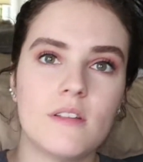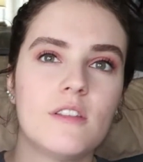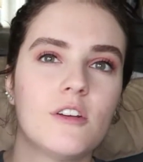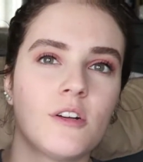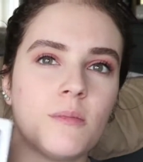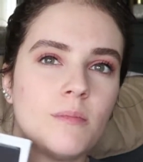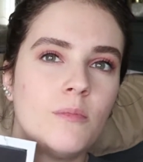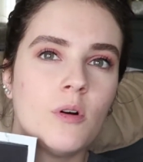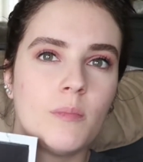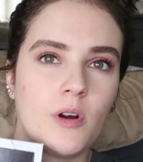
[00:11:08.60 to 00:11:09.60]
they're
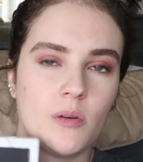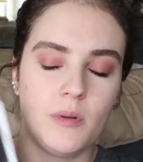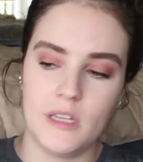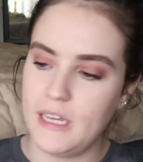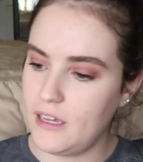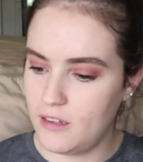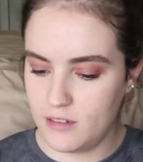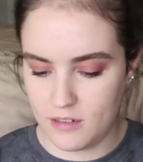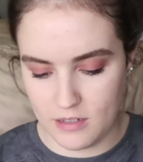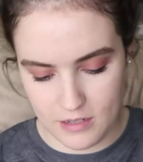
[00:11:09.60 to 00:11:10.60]
more purpley,
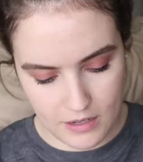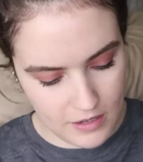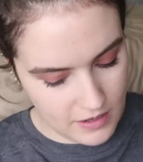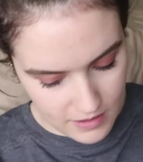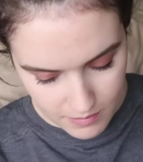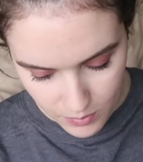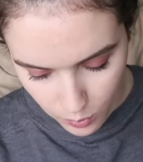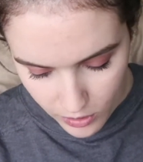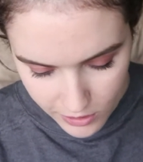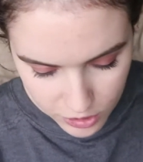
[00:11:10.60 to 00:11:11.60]
but
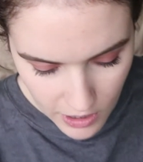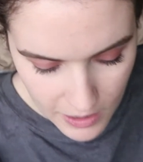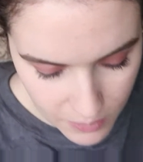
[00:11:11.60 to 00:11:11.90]
we're gonna try